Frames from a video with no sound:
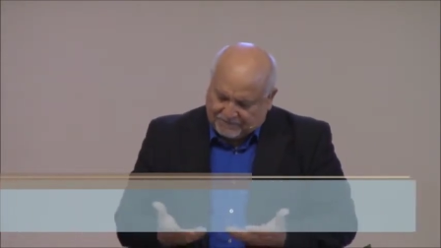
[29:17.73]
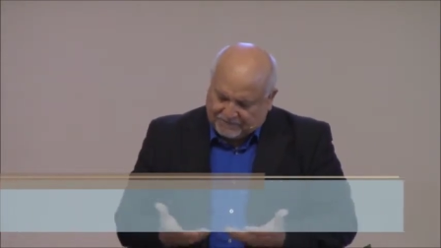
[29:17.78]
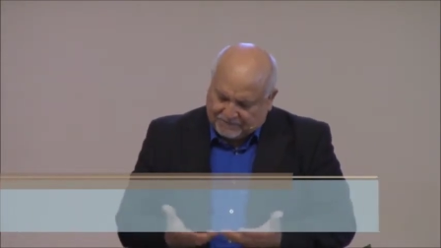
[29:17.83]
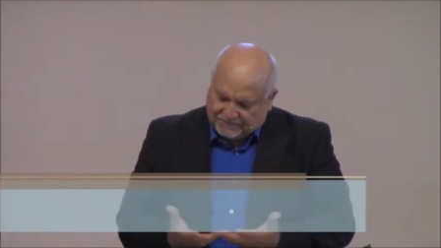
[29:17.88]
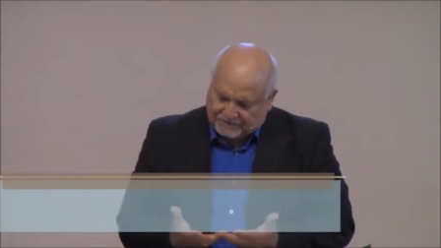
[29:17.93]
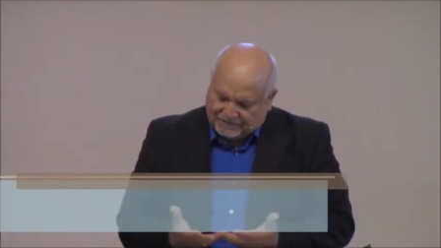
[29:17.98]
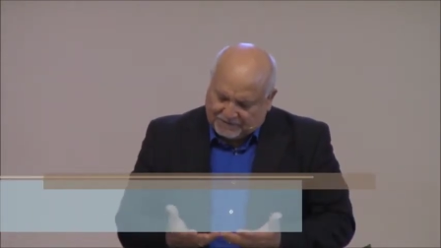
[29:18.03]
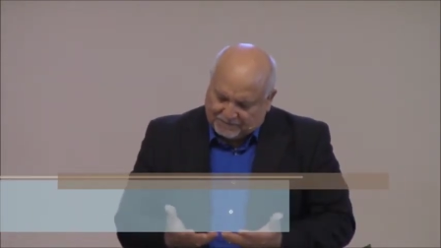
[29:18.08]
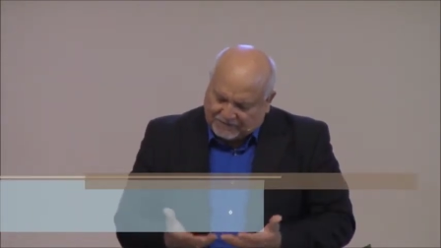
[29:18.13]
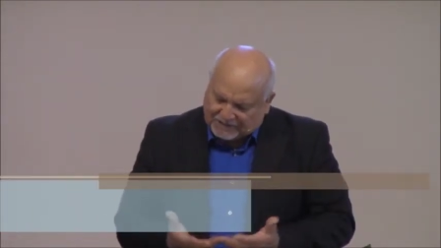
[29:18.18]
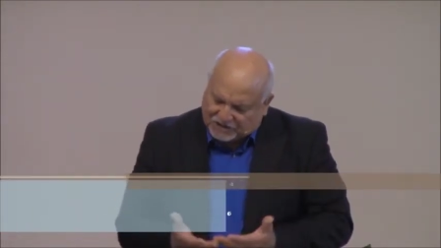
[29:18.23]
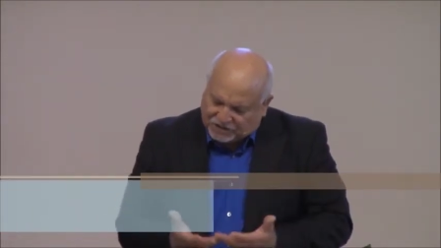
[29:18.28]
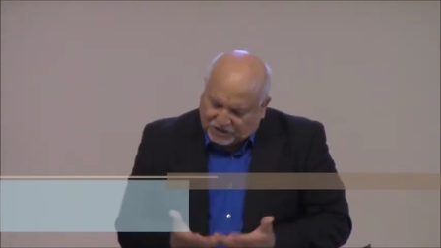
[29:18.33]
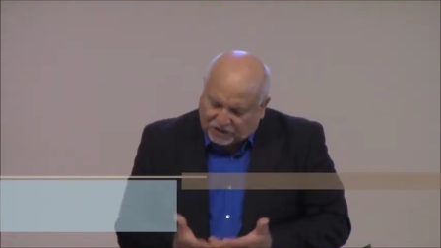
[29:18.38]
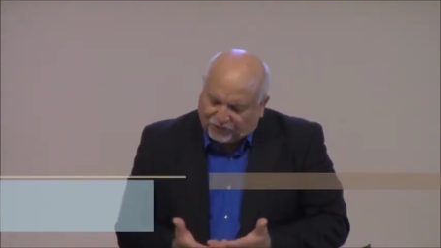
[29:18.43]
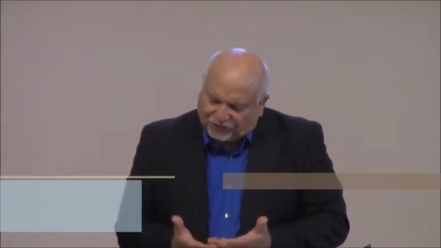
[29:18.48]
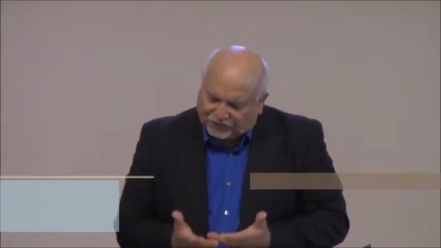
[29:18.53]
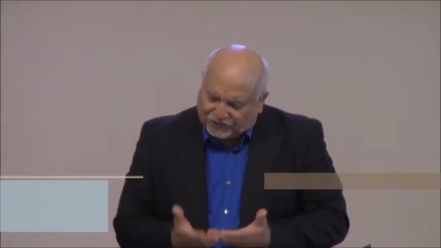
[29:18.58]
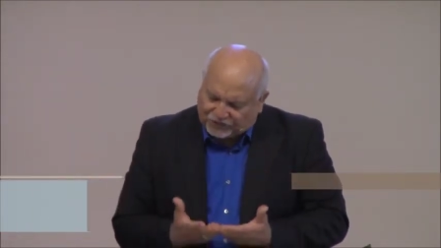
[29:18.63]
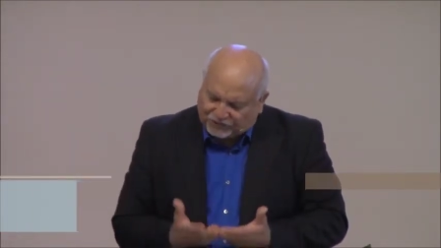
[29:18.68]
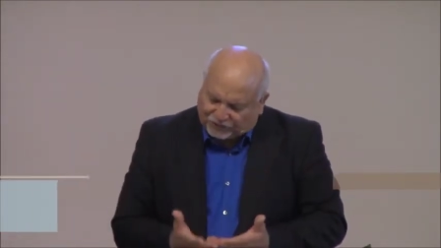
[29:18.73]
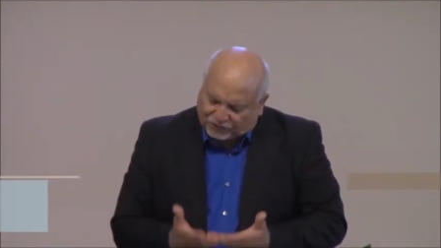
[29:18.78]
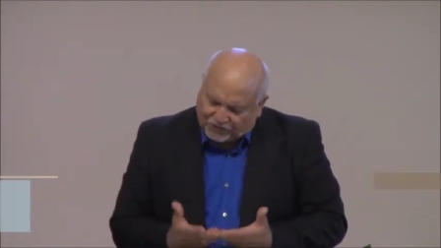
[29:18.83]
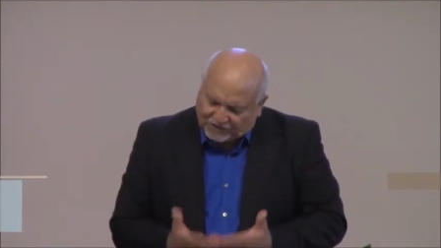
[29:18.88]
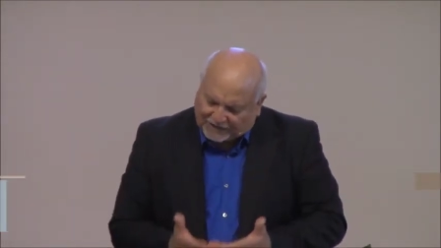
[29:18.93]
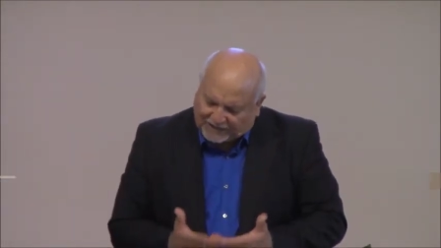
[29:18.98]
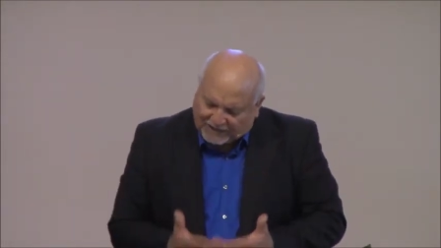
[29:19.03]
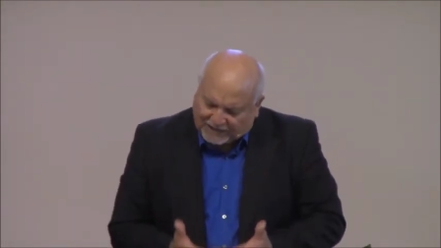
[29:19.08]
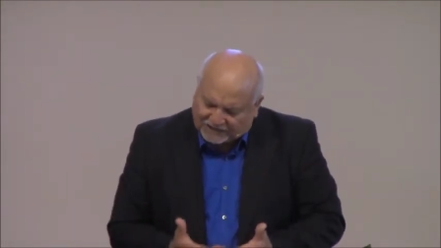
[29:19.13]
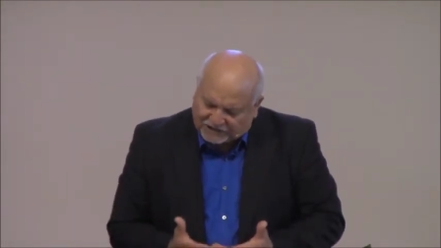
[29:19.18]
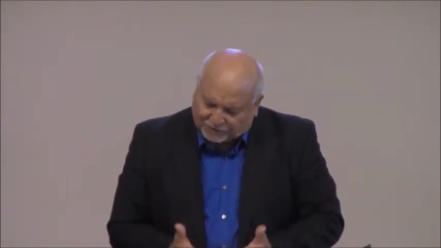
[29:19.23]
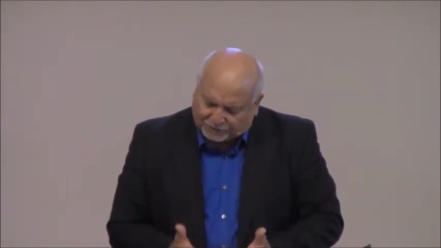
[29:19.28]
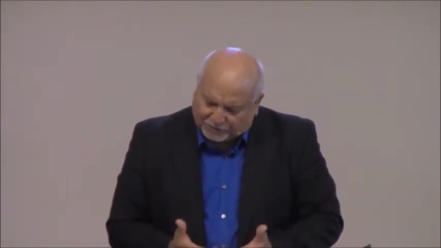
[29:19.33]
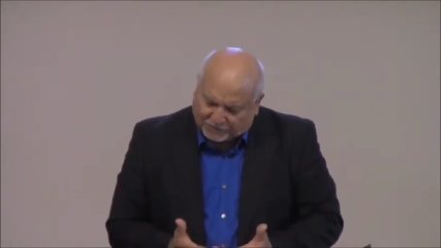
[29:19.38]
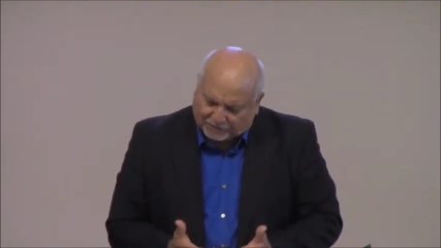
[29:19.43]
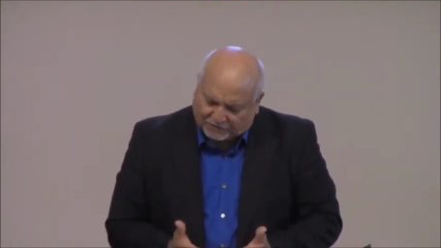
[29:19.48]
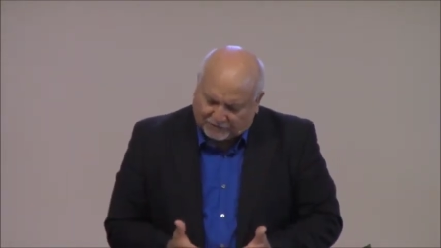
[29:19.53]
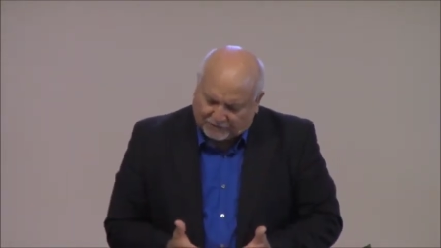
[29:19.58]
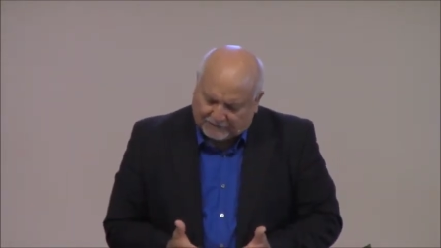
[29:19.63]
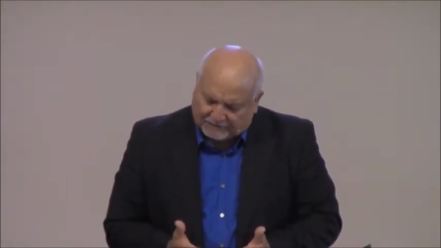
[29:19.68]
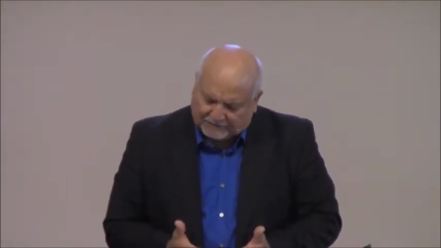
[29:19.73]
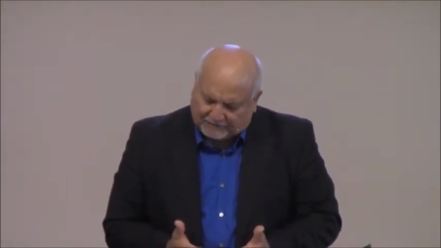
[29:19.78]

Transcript: you see, in my sufferings for the gospel.